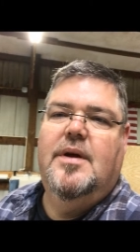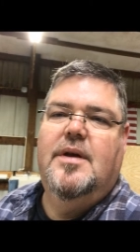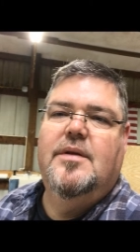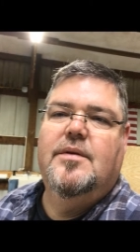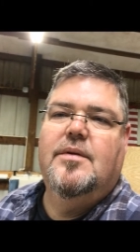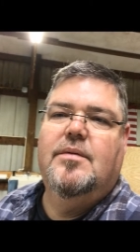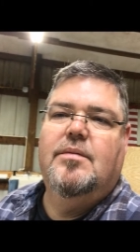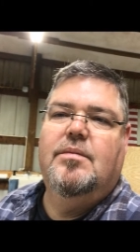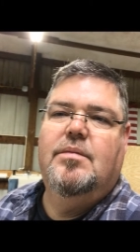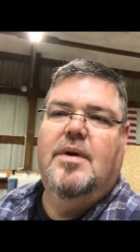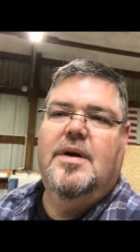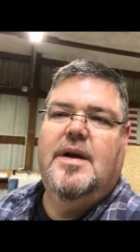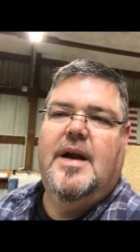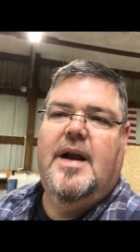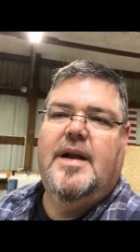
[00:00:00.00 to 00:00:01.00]
either
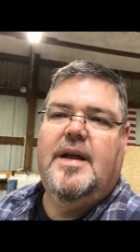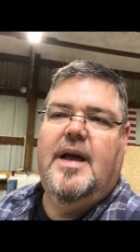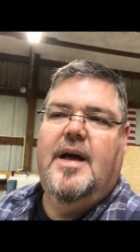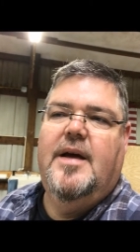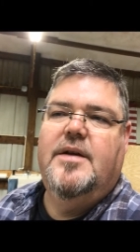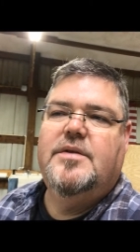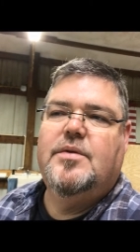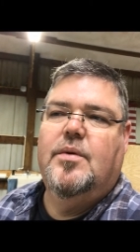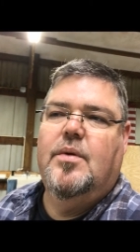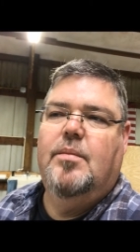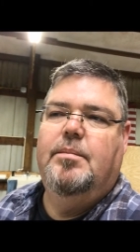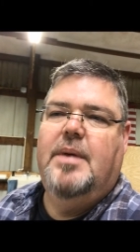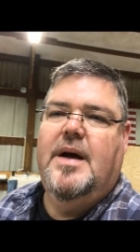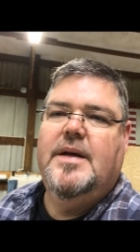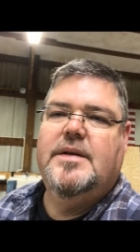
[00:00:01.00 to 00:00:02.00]
run it out of gas or
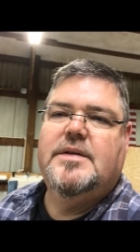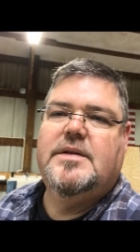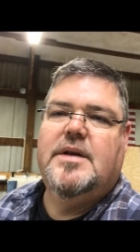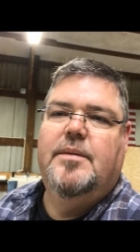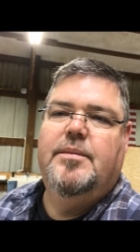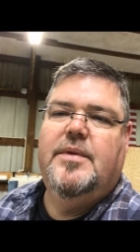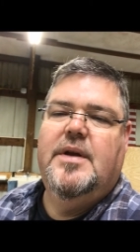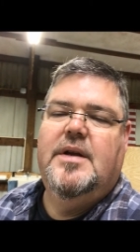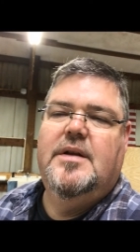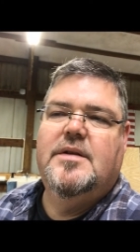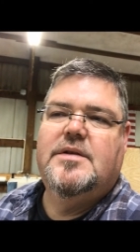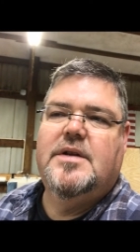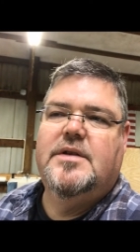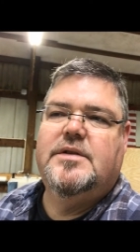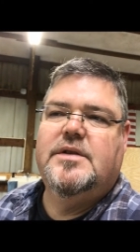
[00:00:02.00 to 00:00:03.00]
buy something
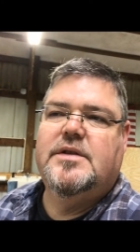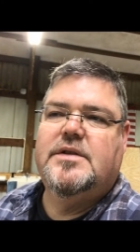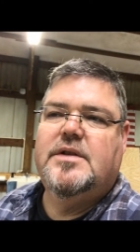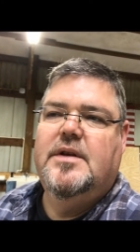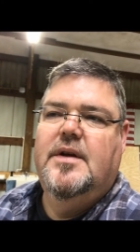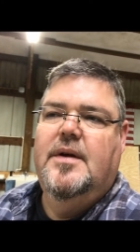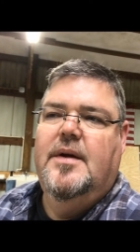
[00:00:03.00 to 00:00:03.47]
such as